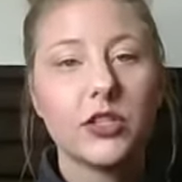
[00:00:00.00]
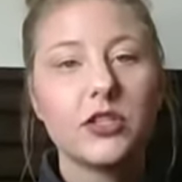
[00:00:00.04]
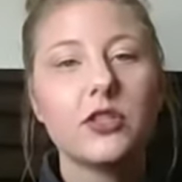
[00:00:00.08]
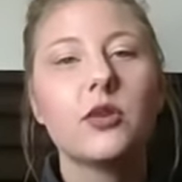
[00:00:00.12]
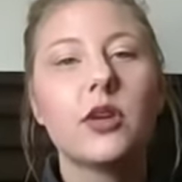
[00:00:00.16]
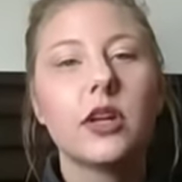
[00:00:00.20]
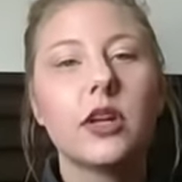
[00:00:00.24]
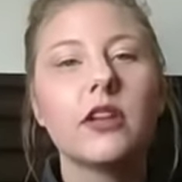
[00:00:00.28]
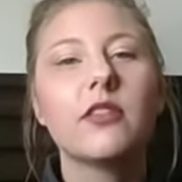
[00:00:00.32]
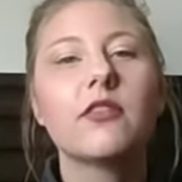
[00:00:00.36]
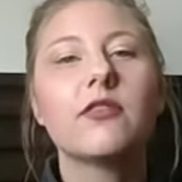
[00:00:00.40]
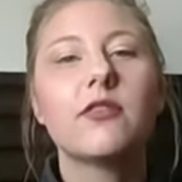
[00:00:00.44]

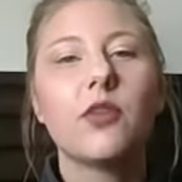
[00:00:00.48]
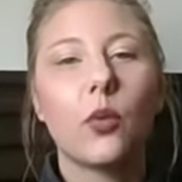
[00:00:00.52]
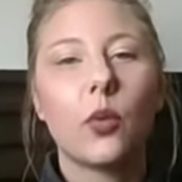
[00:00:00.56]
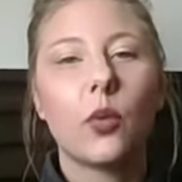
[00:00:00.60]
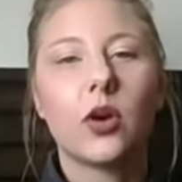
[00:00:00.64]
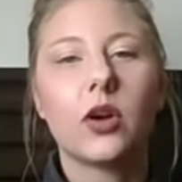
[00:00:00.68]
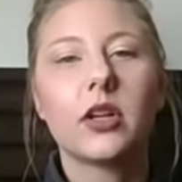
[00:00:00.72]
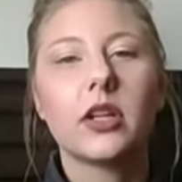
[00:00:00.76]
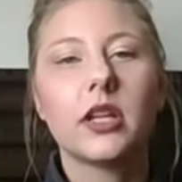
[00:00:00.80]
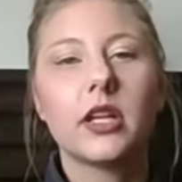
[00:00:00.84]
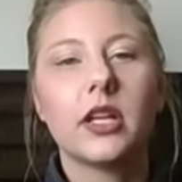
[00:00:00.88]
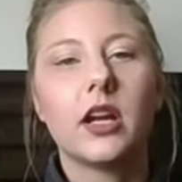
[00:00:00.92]
can
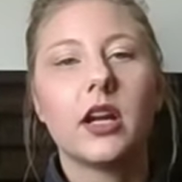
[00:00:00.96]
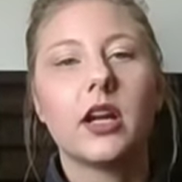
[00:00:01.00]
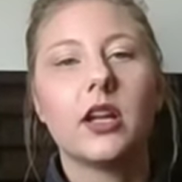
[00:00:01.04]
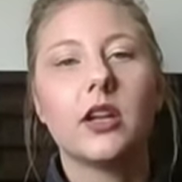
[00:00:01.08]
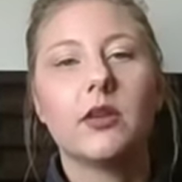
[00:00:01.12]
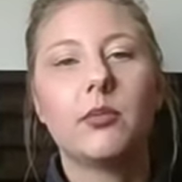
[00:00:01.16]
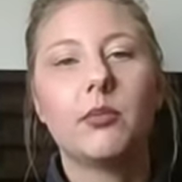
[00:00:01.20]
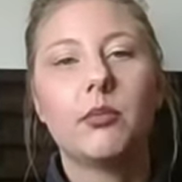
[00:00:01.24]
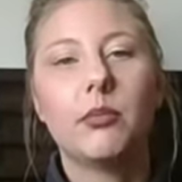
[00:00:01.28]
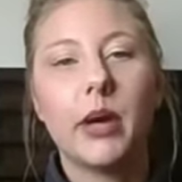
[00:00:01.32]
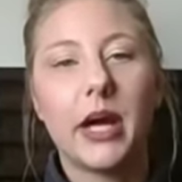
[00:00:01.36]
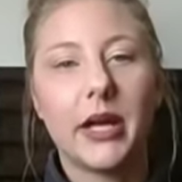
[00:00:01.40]
afford like a
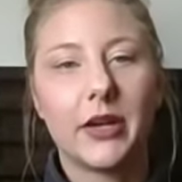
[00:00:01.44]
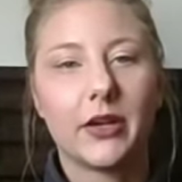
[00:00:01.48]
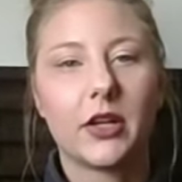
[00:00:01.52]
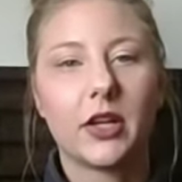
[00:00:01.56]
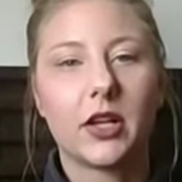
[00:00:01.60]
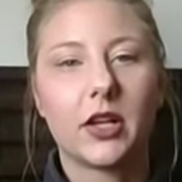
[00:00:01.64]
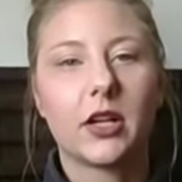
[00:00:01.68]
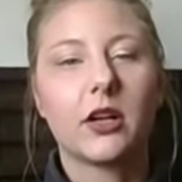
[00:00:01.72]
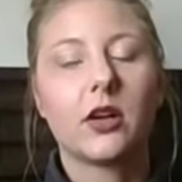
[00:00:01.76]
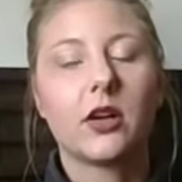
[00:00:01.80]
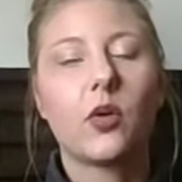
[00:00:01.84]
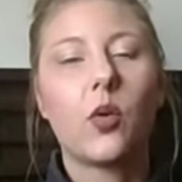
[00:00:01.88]

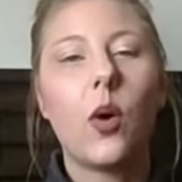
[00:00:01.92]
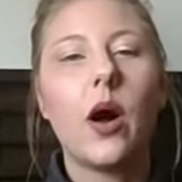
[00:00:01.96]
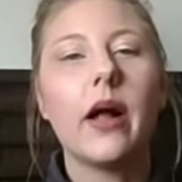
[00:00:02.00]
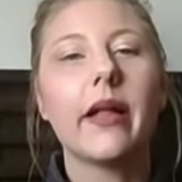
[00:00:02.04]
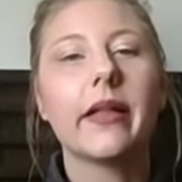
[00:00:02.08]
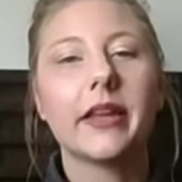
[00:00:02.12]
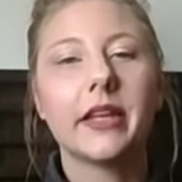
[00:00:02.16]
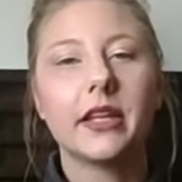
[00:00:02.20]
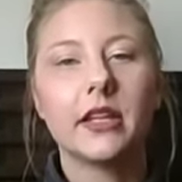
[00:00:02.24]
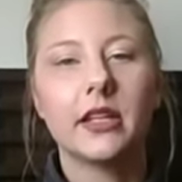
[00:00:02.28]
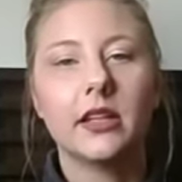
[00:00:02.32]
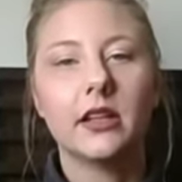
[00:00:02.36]
better
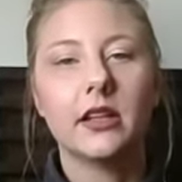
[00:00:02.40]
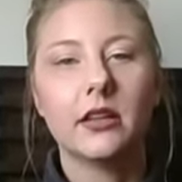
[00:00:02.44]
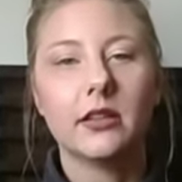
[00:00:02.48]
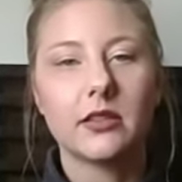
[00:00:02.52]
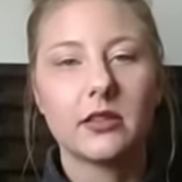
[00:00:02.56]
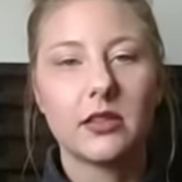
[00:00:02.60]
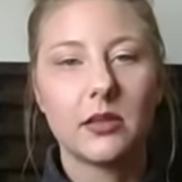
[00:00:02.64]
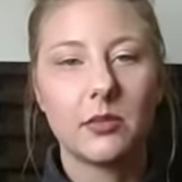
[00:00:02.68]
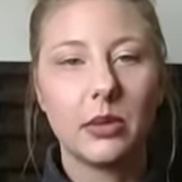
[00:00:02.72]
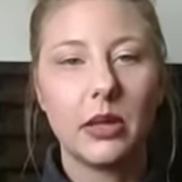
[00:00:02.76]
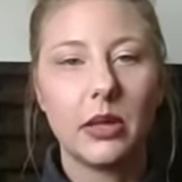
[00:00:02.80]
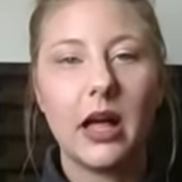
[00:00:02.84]
quality
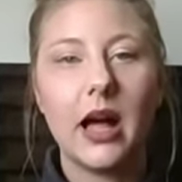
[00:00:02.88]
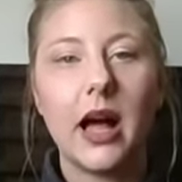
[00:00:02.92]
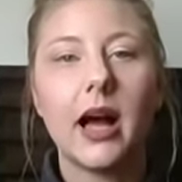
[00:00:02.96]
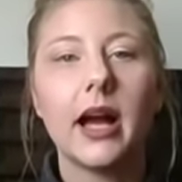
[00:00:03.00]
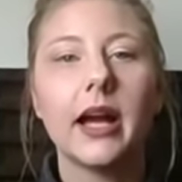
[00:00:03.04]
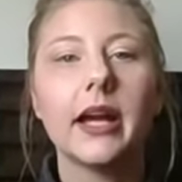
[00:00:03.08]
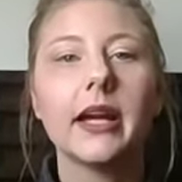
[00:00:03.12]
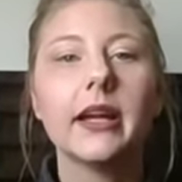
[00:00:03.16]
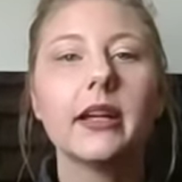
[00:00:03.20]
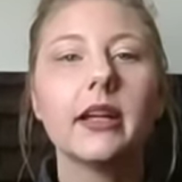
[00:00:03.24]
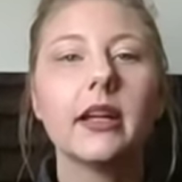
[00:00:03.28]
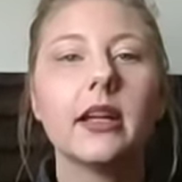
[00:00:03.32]

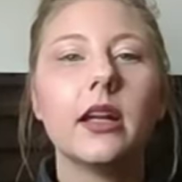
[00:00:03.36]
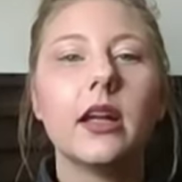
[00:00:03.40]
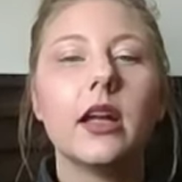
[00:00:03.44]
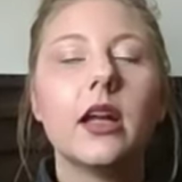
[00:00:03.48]
supply,